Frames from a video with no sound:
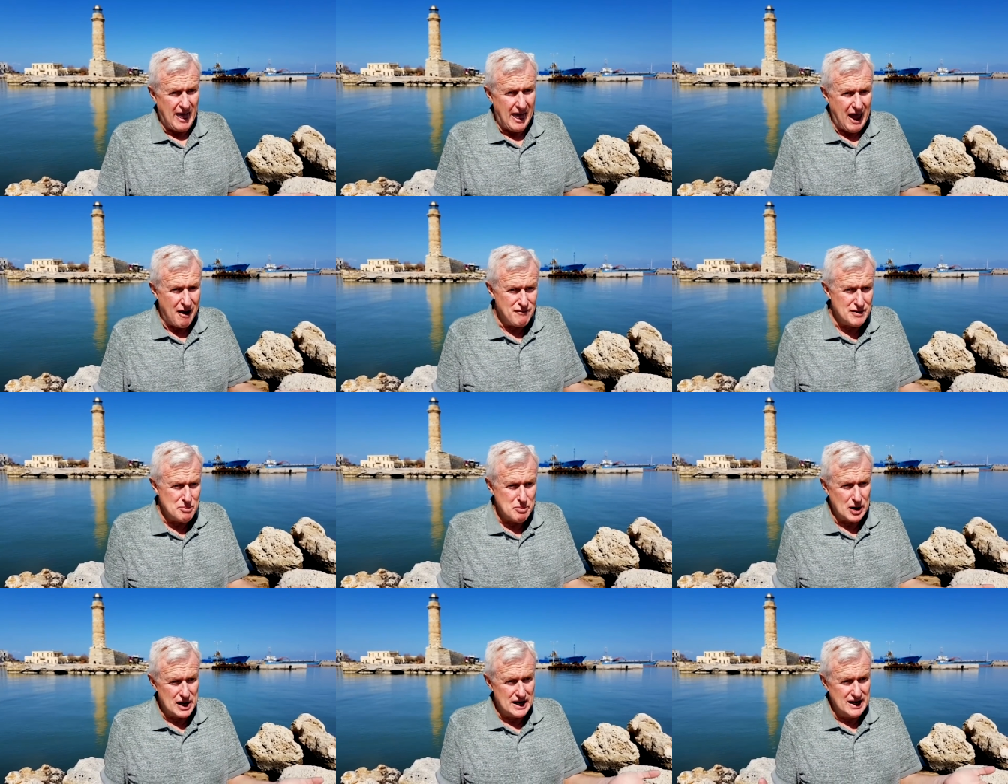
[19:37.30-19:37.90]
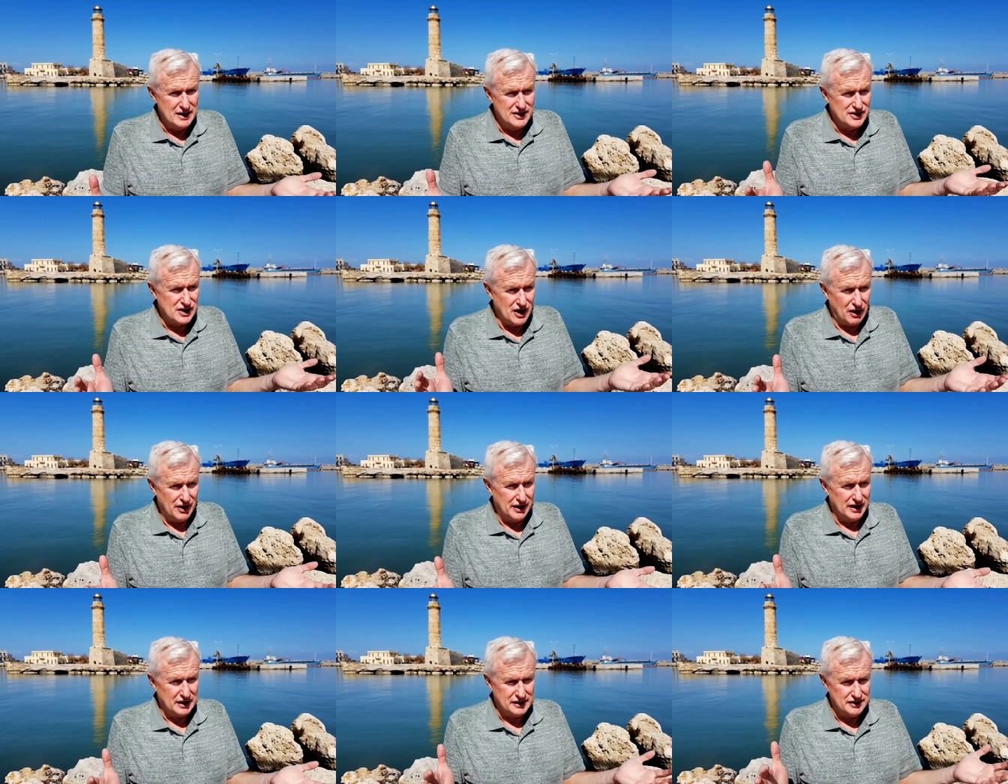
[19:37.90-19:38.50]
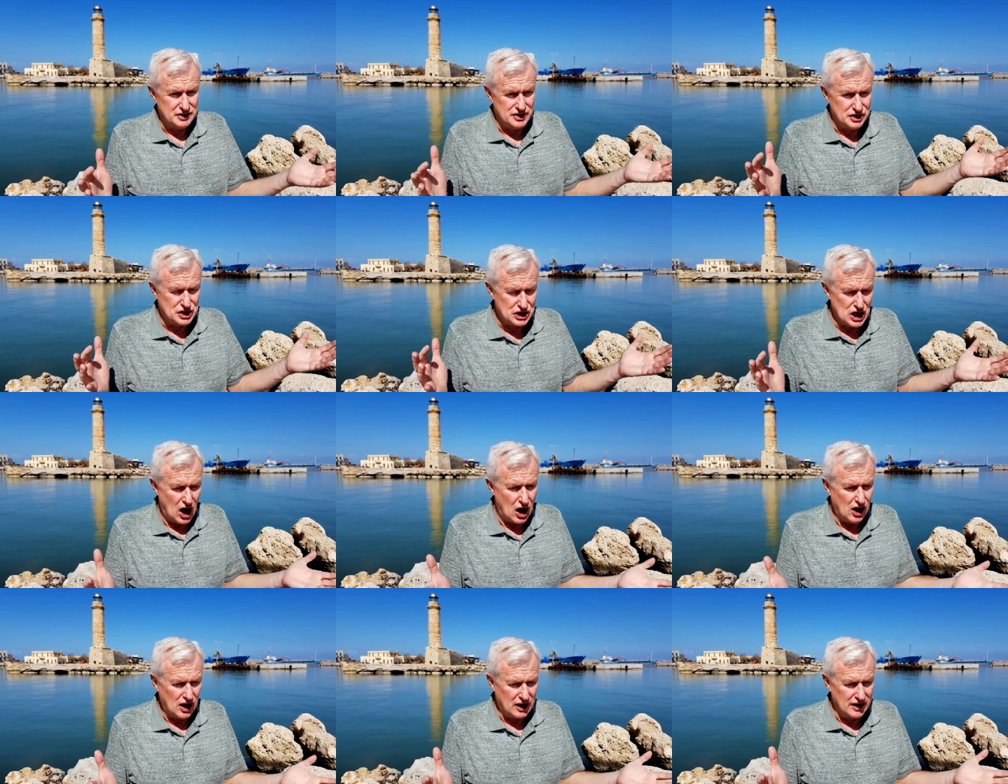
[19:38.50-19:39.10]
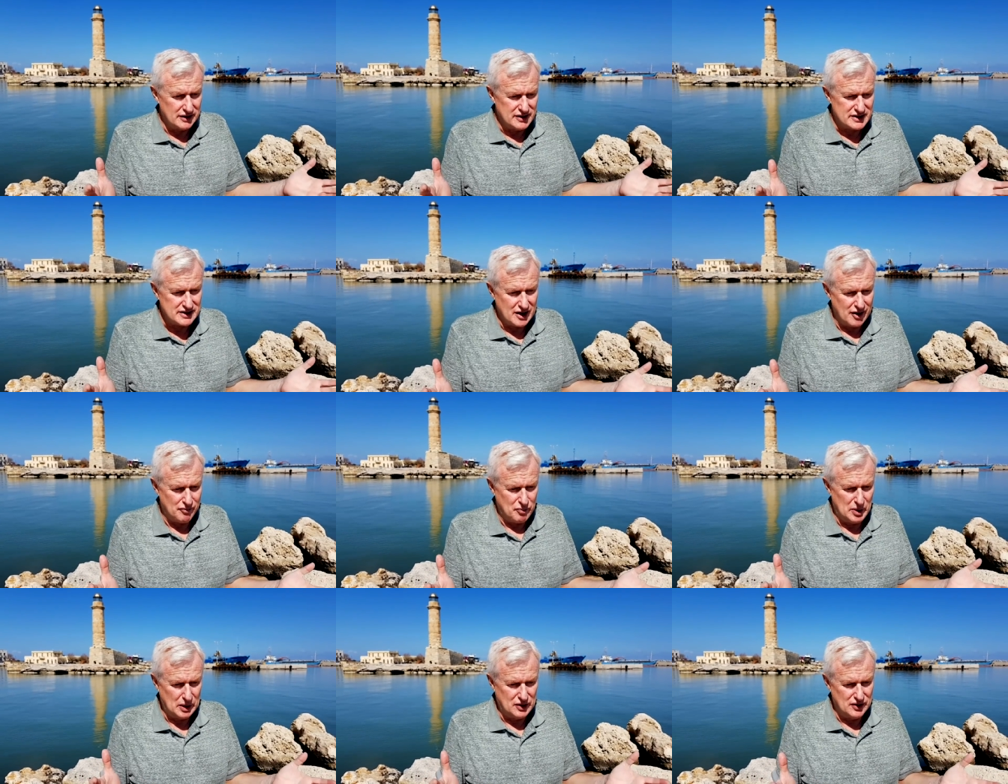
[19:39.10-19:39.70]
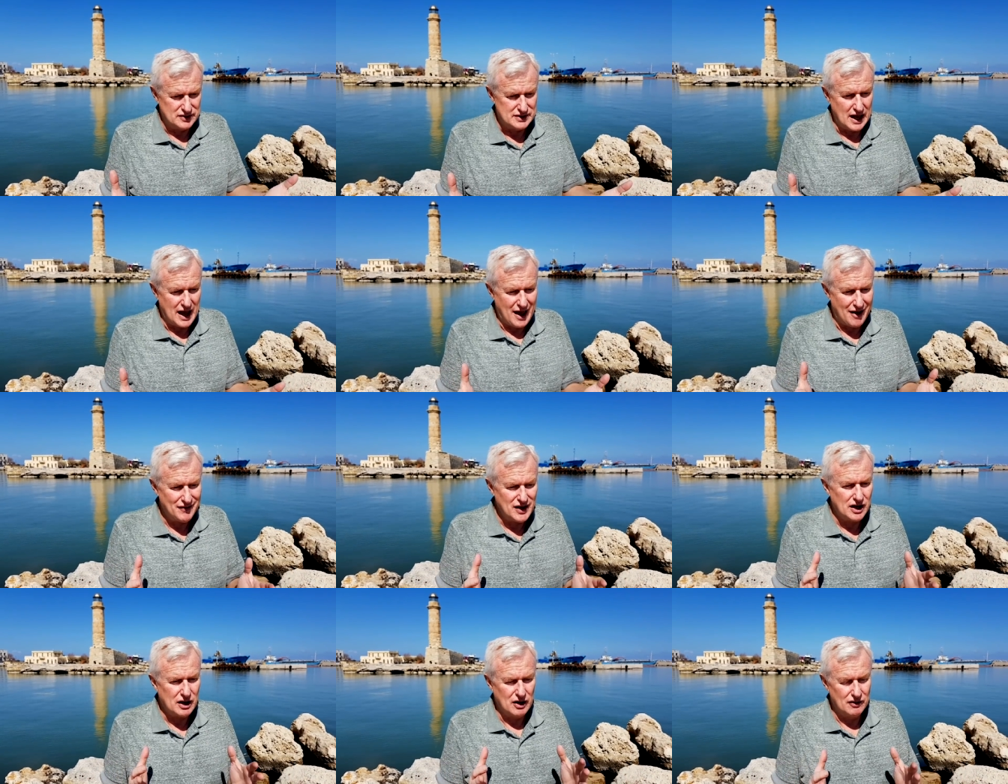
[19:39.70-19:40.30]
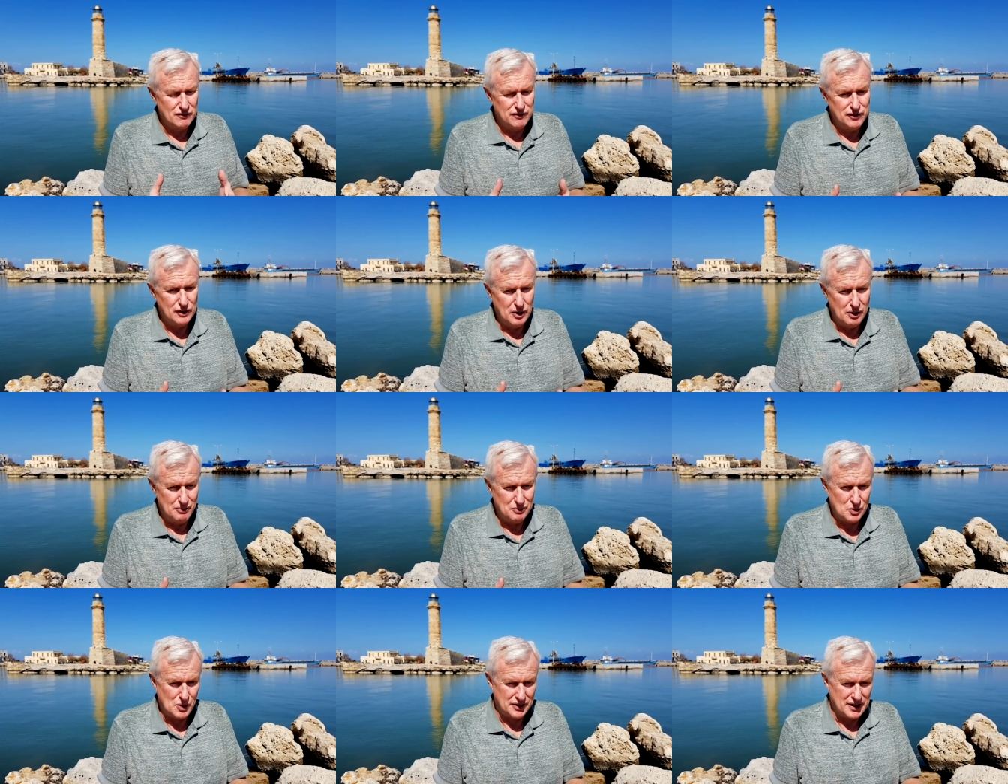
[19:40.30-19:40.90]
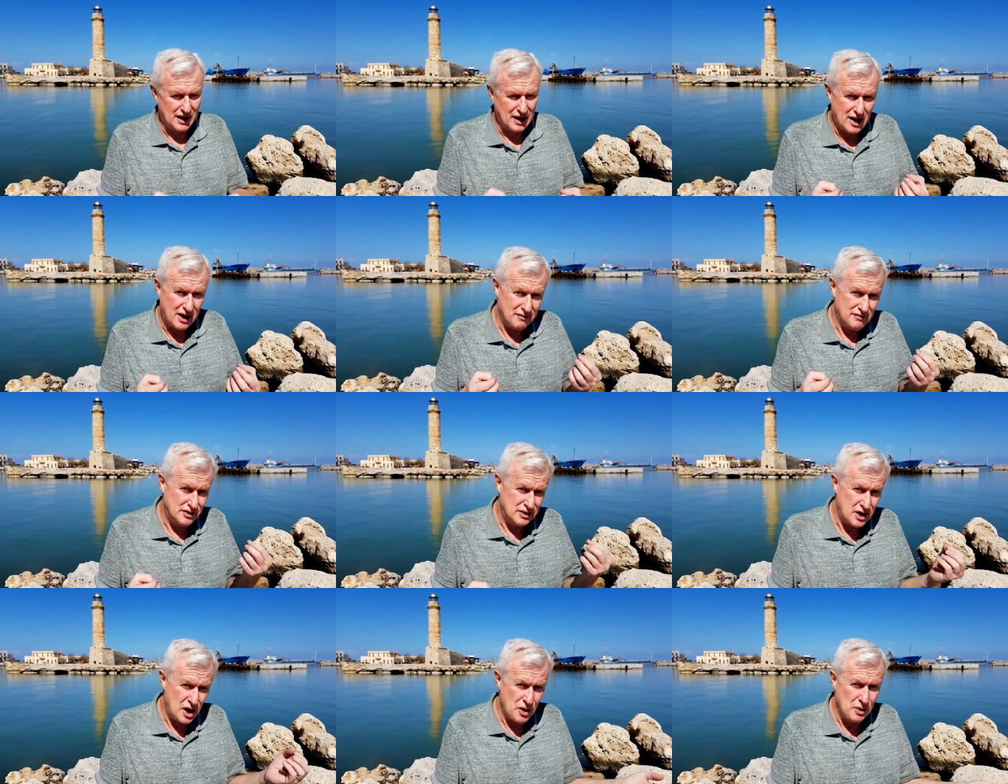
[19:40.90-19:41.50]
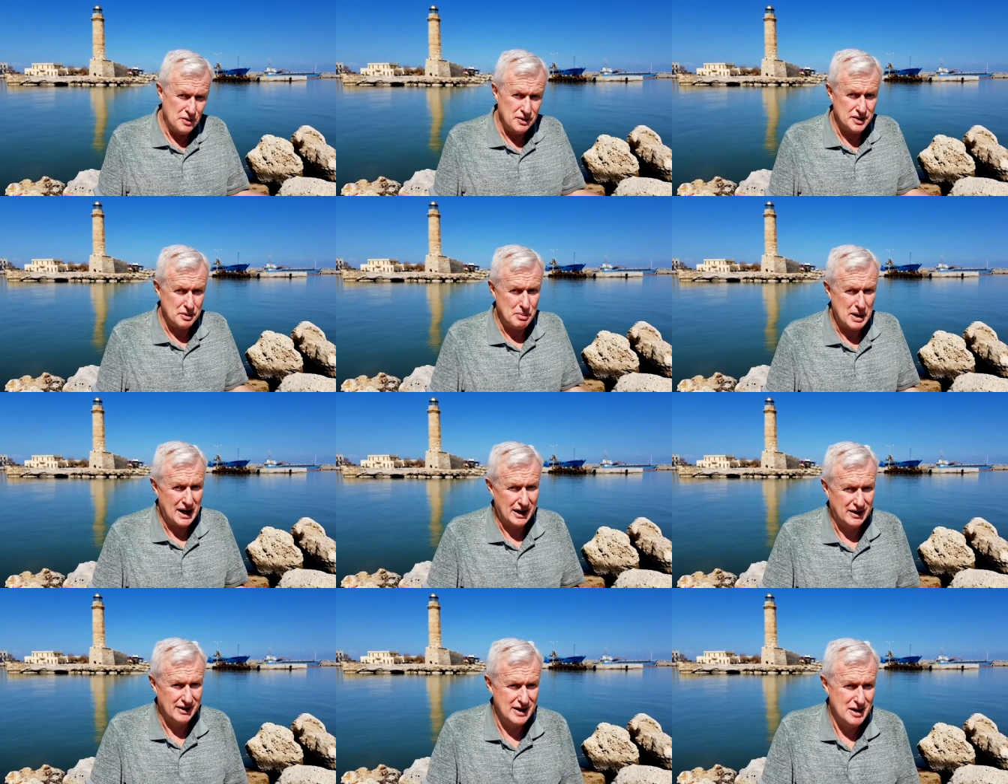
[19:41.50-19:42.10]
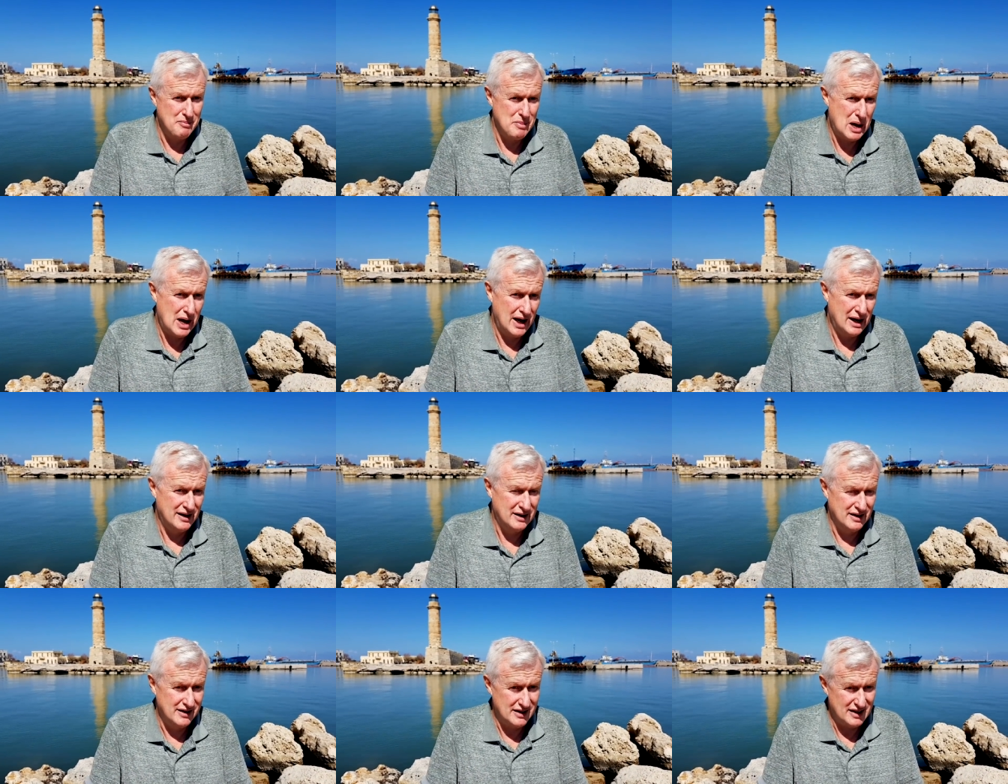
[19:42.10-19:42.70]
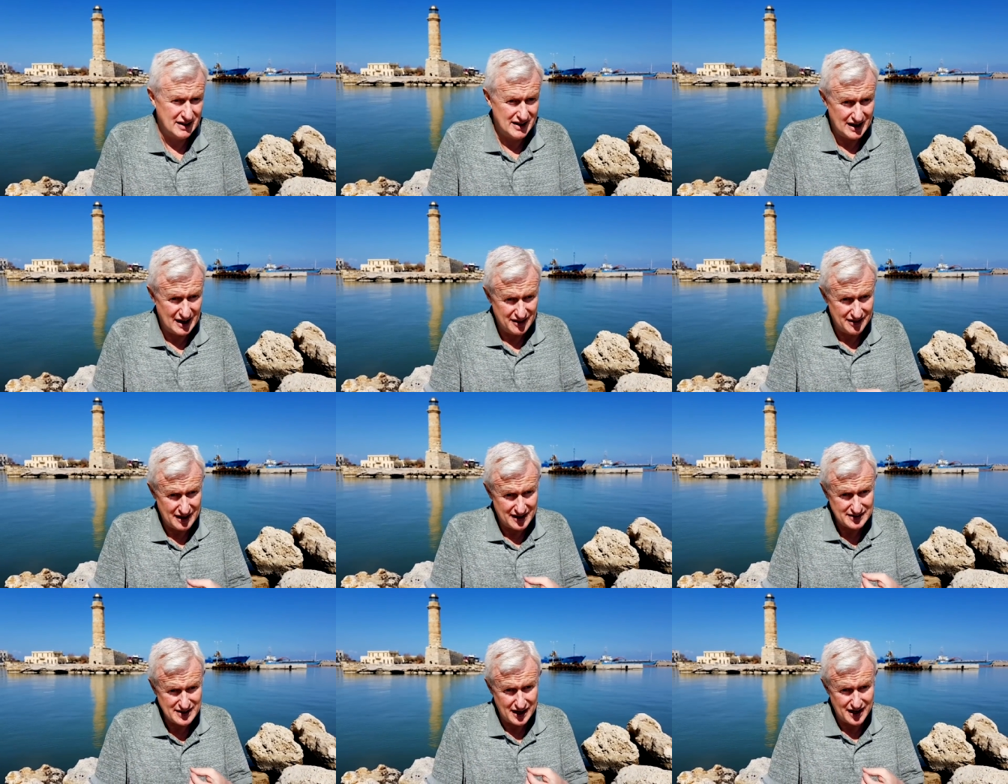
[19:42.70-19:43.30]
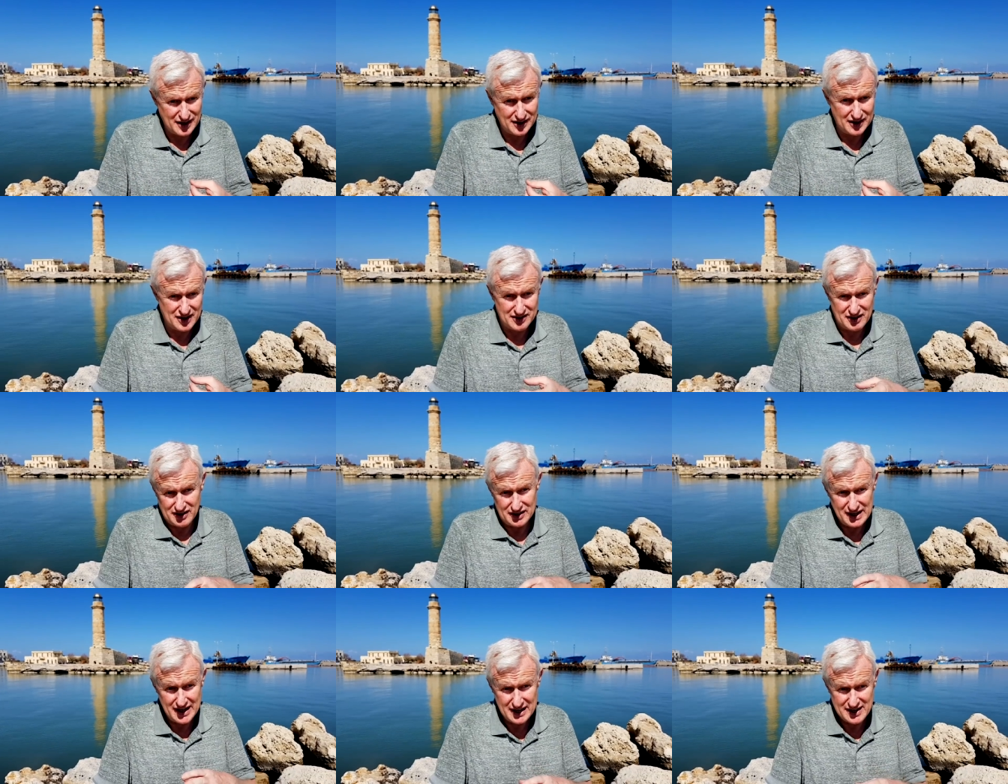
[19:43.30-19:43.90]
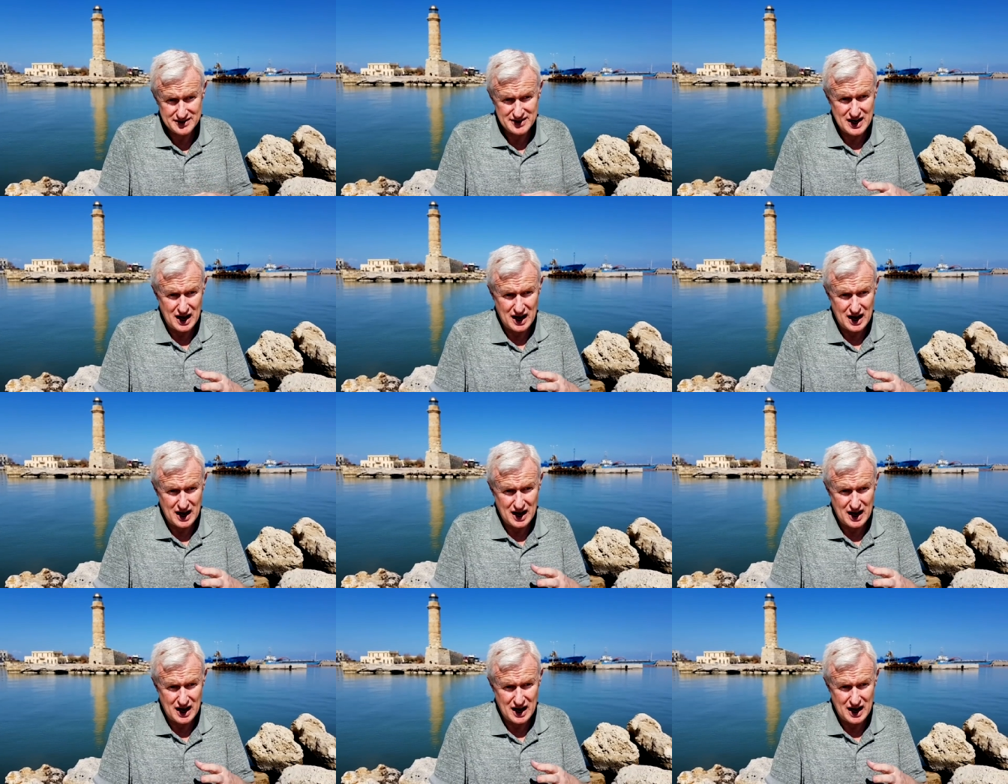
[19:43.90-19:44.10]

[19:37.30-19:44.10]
everybody is going into shock and stuff because they're having confirmed what they can't know at the back of their mind, and, and they're saying that yes,